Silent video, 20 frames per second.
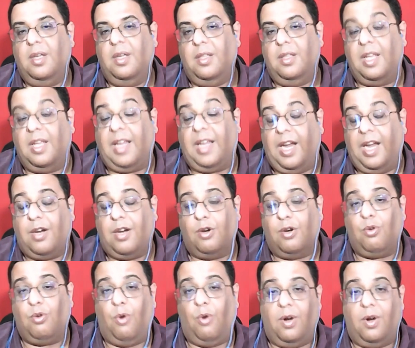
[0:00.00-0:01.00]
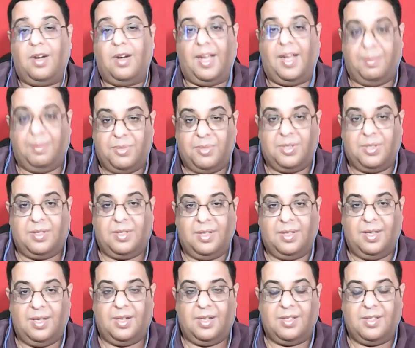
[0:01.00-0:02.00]
They cater to all types,
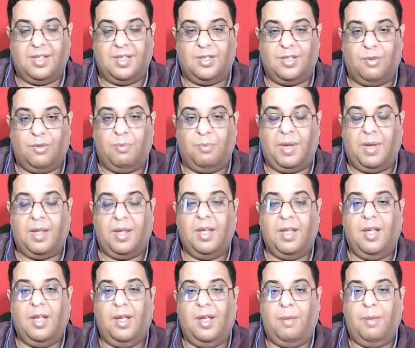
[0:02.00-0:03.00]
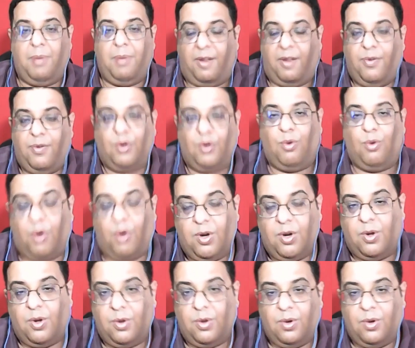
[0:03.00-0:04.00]
in a sense. You may prefer to
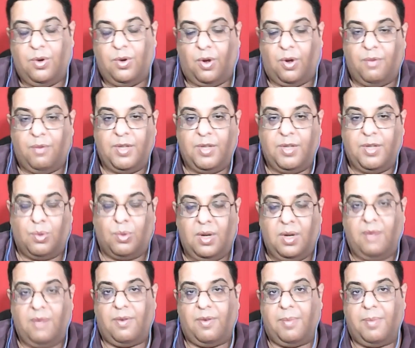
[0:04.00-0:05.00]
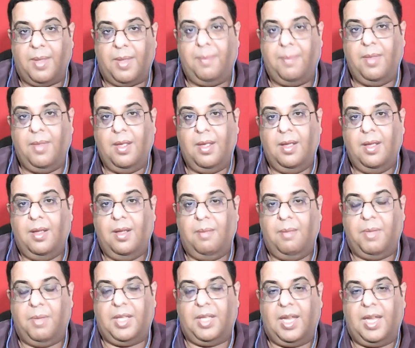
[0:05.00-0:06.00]
order non-veg only from them,
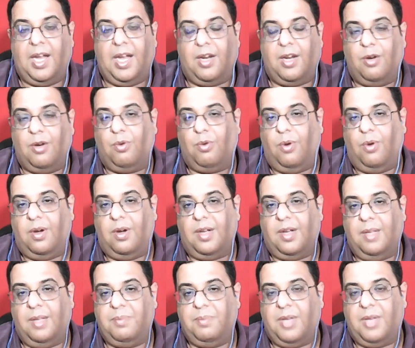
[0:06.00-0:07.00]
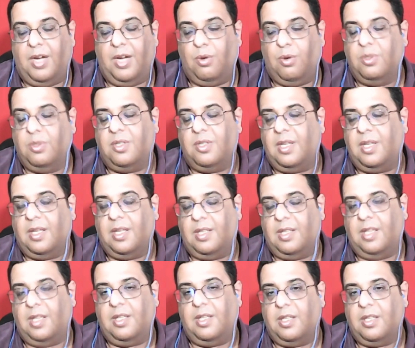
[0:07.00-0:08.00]
but they cater to all types. I don't think
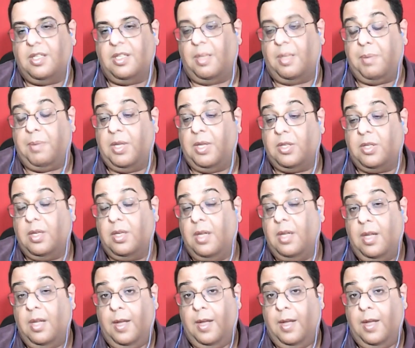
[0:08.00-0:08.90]
that there's a separation.